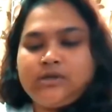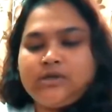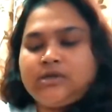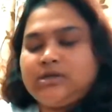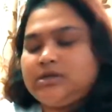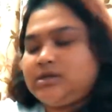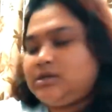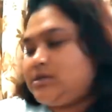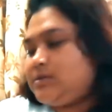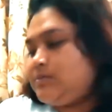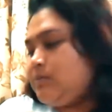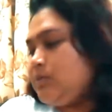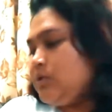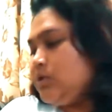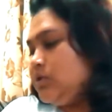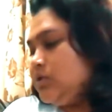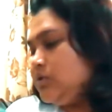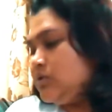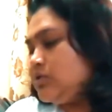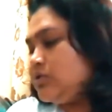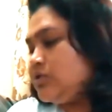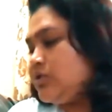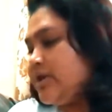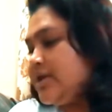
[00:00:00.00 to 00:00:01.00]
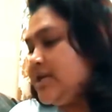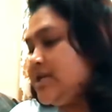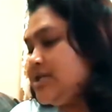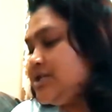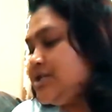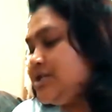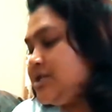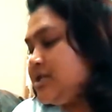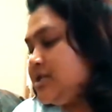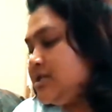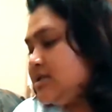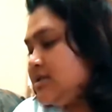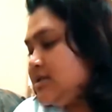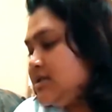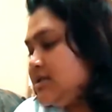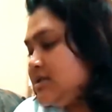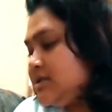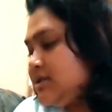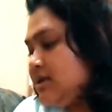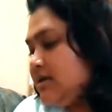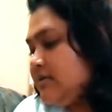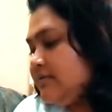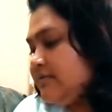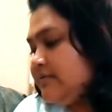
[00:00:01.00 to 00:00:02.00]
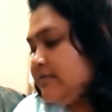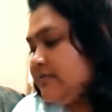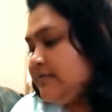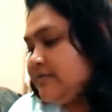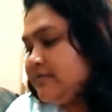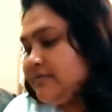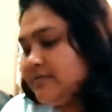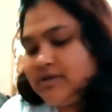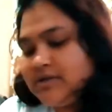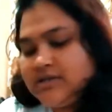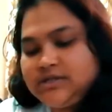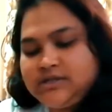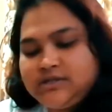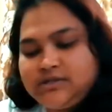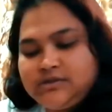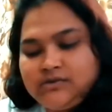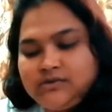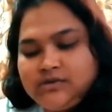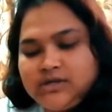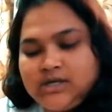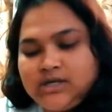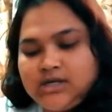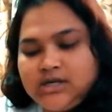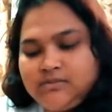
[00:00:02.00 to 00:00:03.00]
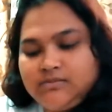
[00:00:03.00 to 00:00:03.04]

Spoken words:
It's more to traditional stuff. I'm just gonna keep